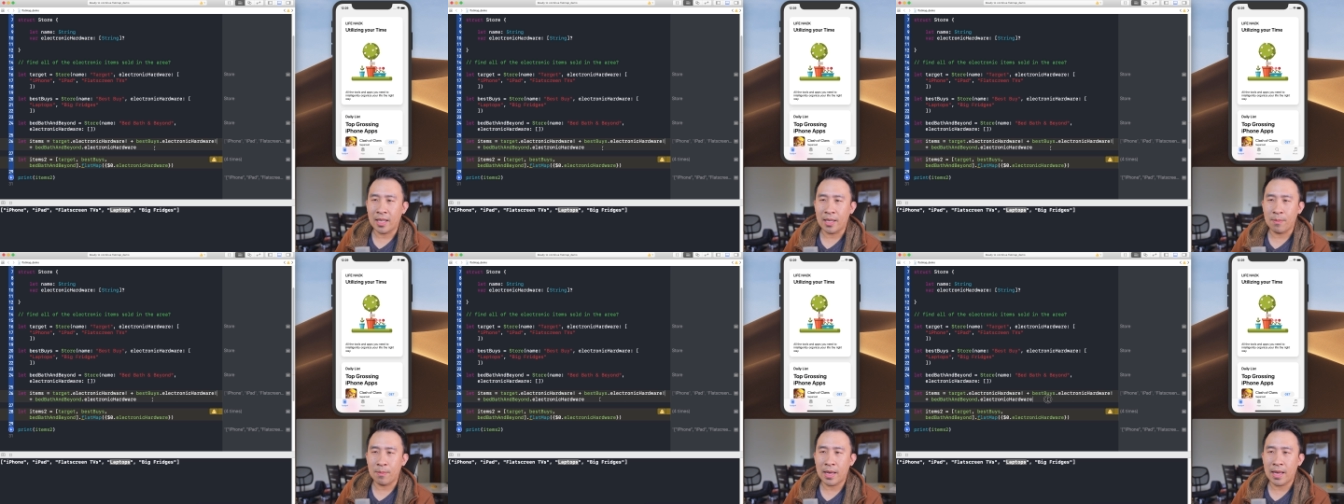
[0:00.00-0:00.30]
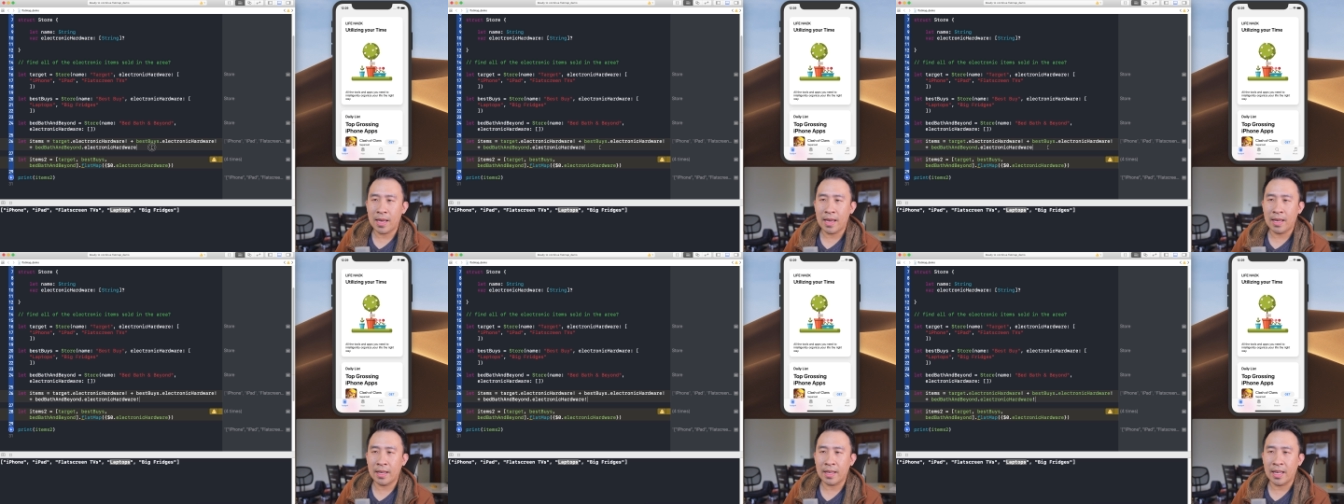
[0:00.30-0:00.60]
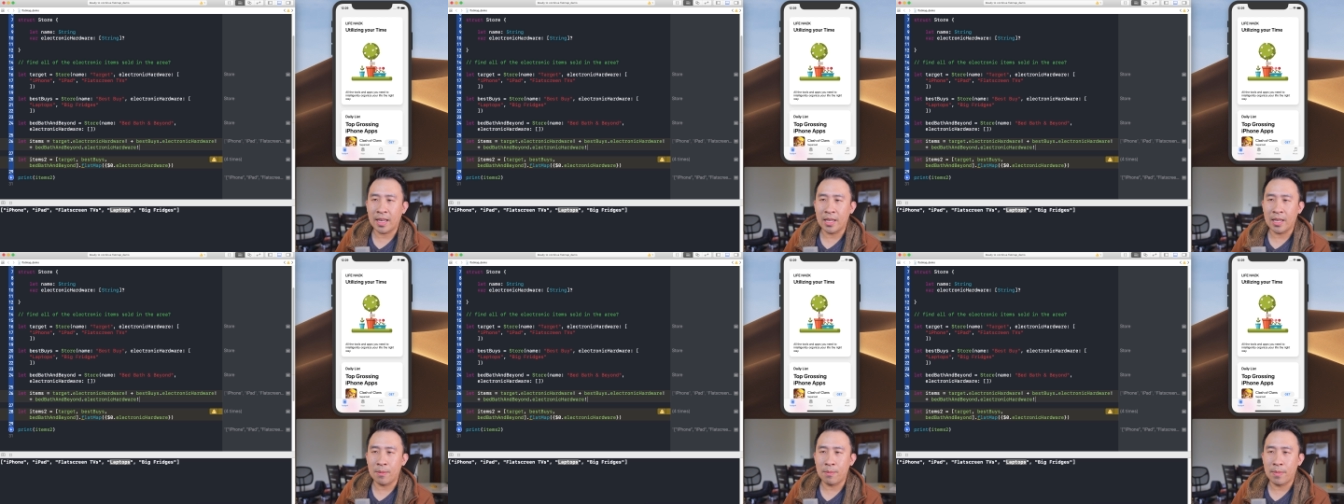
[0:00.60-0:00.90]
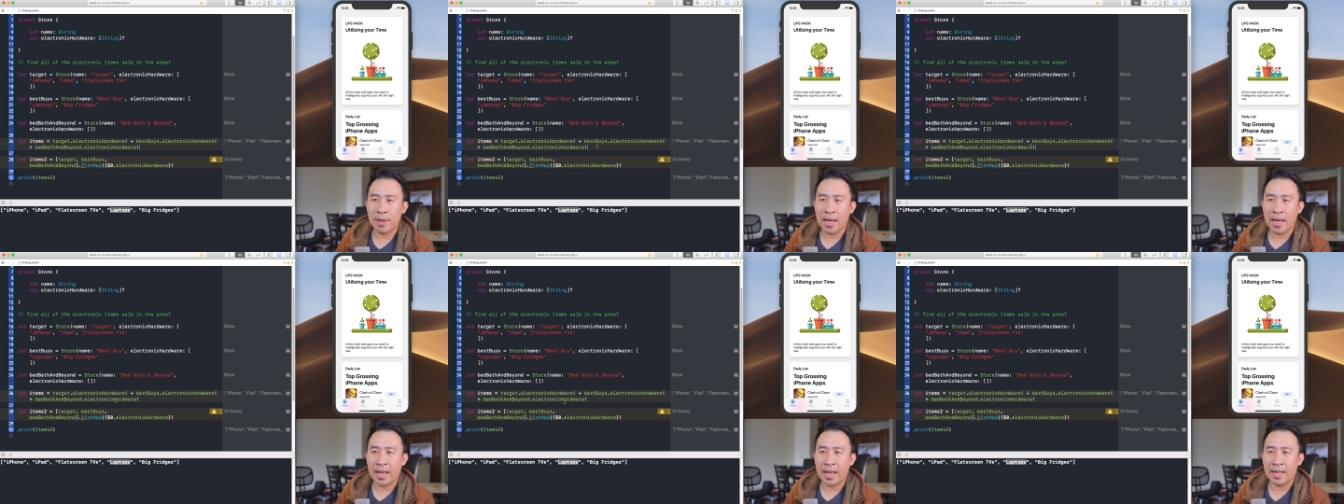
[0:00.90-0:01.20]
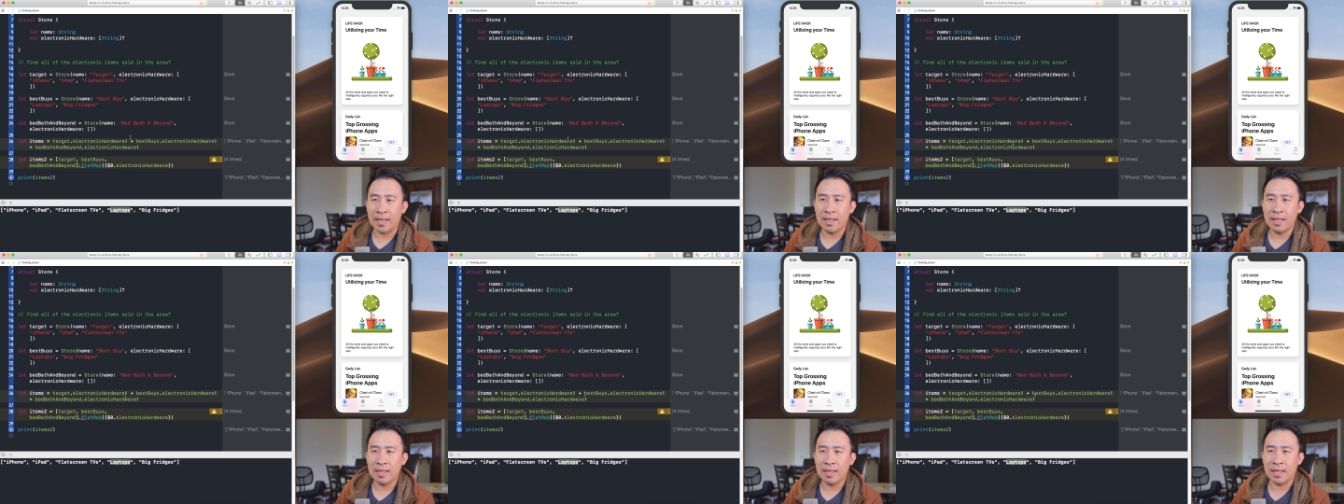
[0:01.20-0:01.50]
a bang, and a
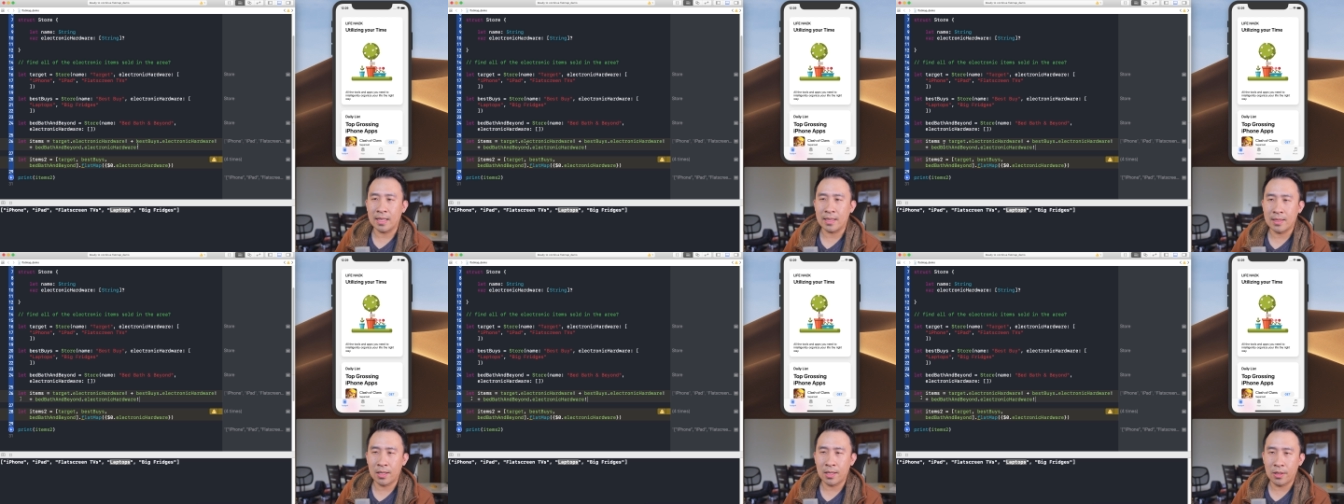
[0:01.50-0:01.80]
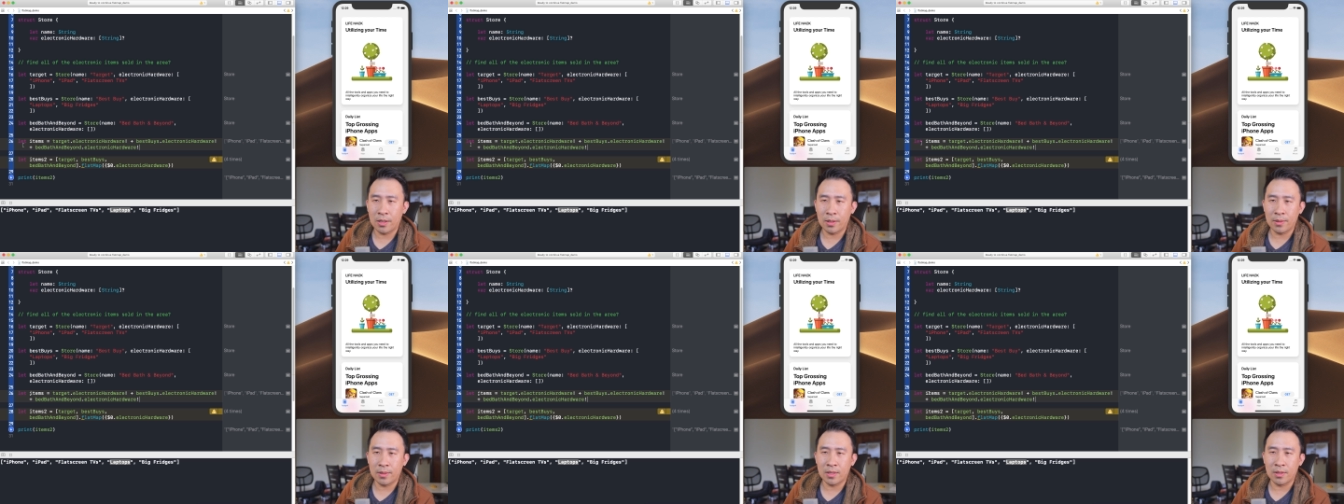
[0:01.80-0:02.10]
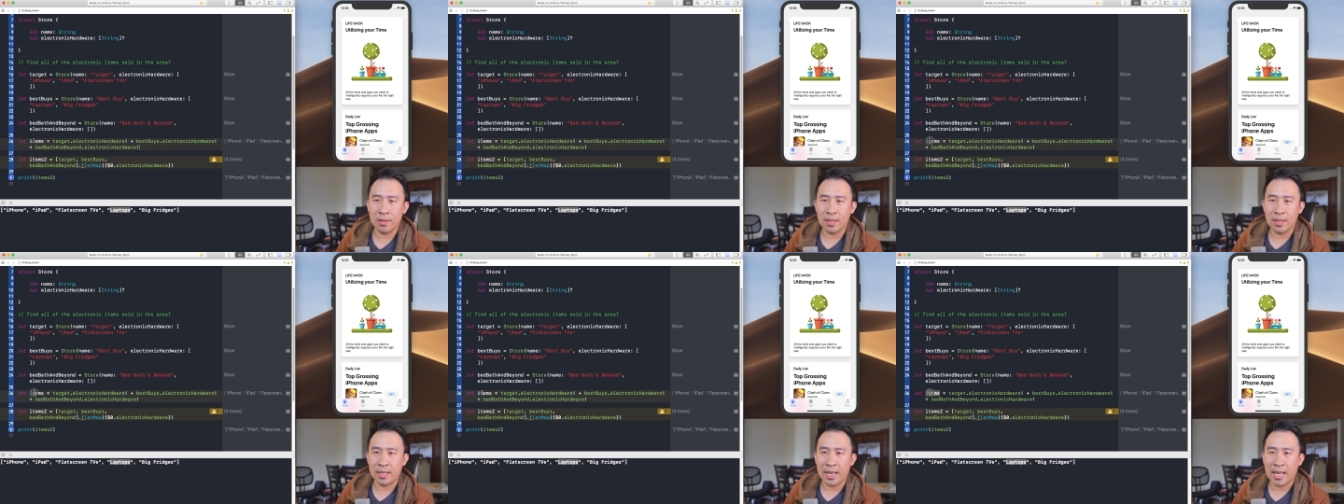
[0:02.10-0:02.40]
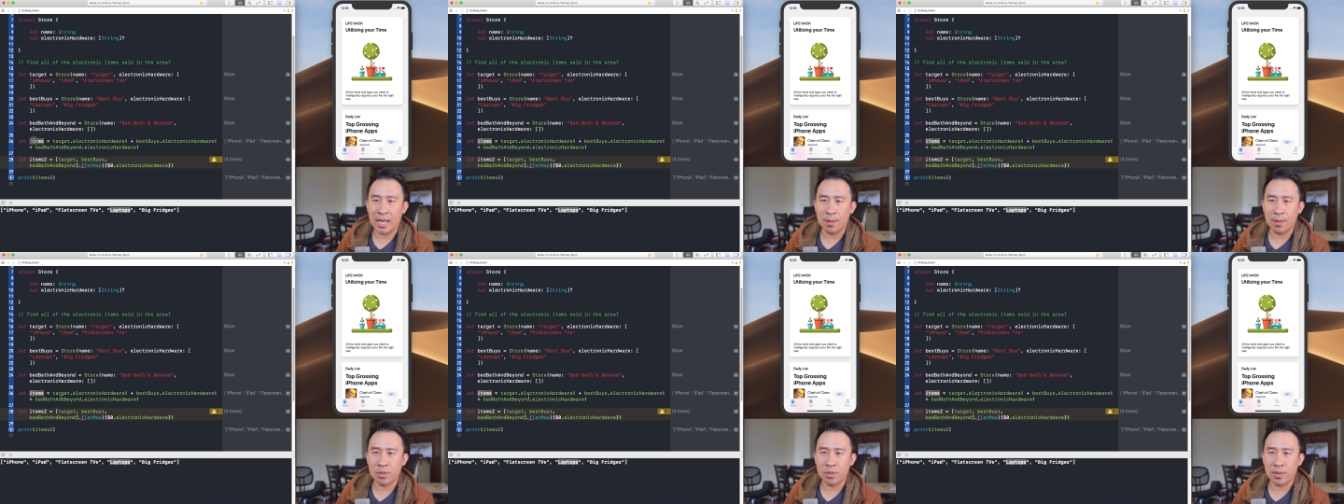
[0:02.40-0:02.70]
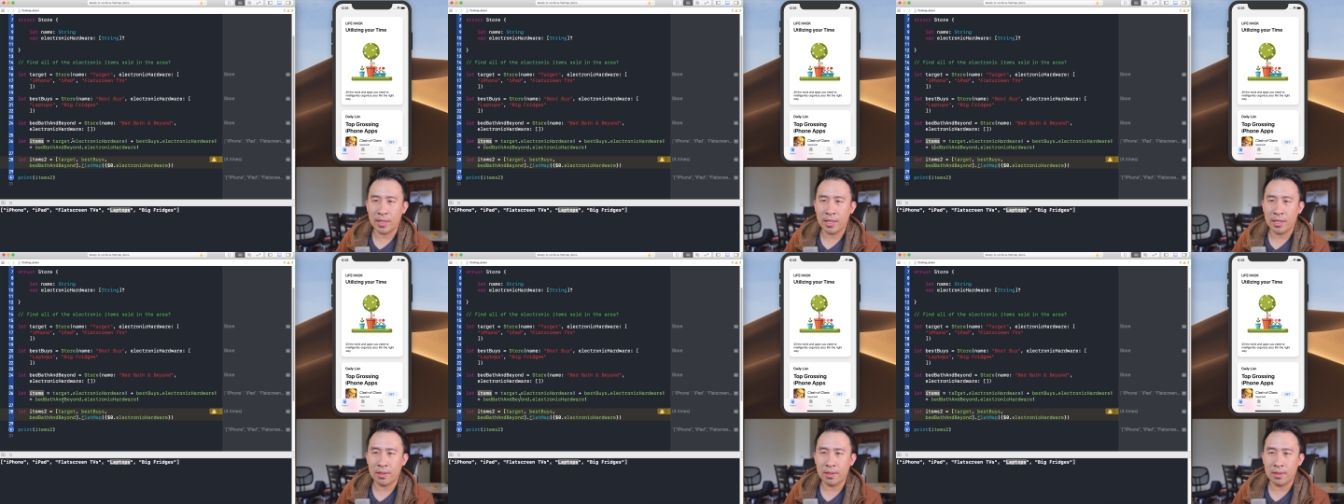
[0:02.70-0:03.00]
bang like so. So the items
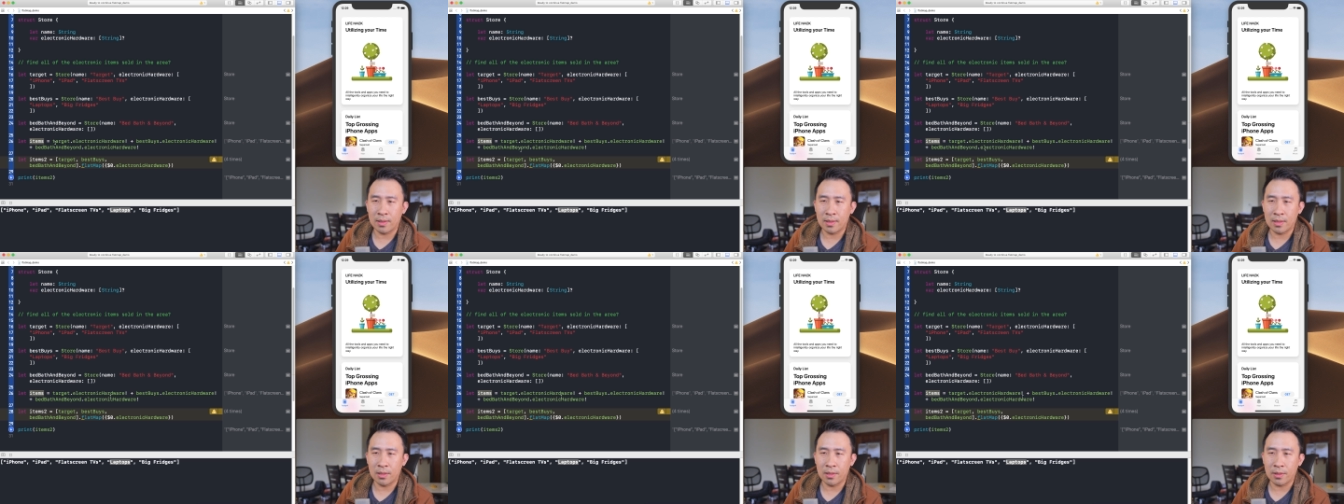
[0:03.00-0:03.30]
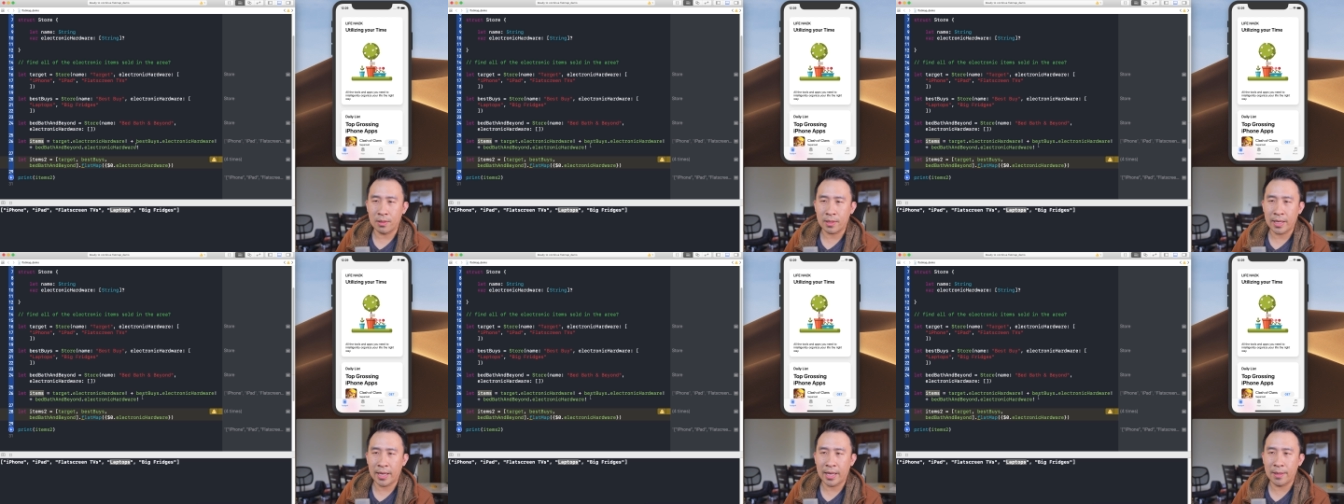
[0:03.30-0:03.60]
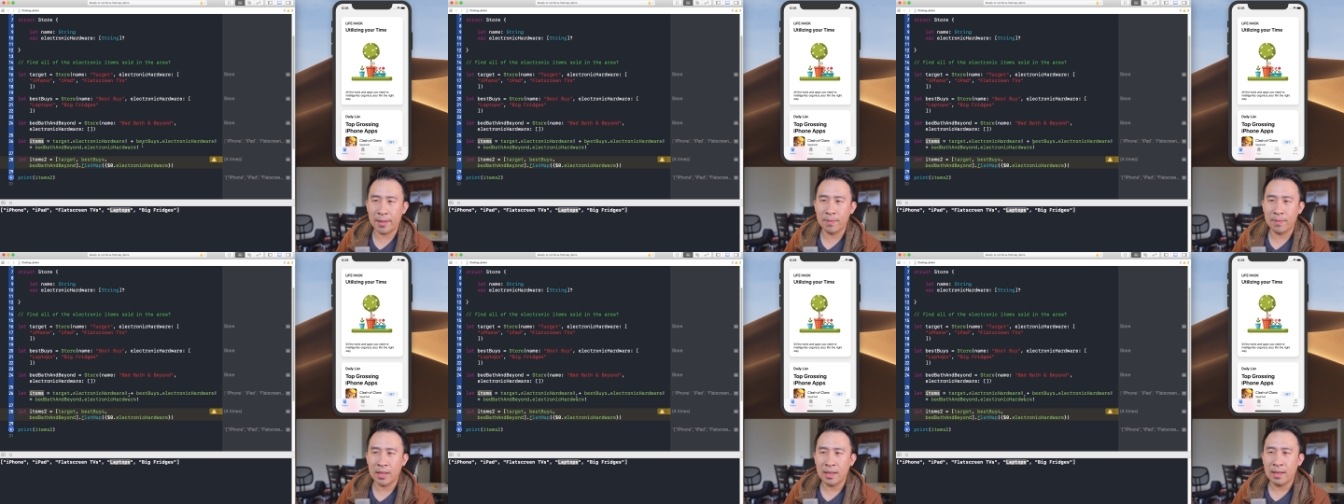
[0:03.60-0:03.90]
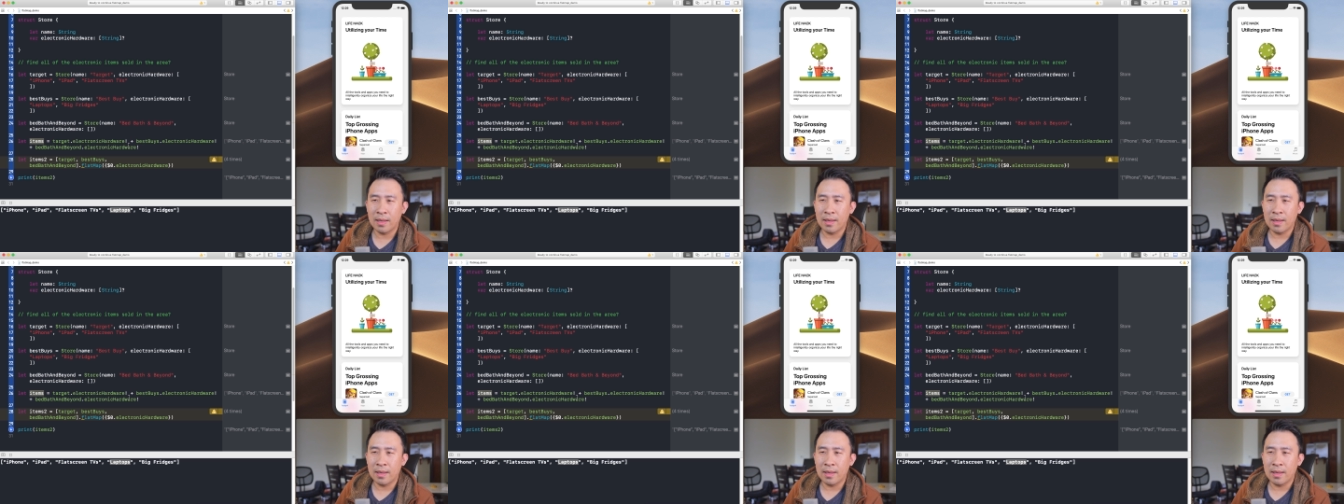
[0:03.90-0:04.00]
right here is still okay.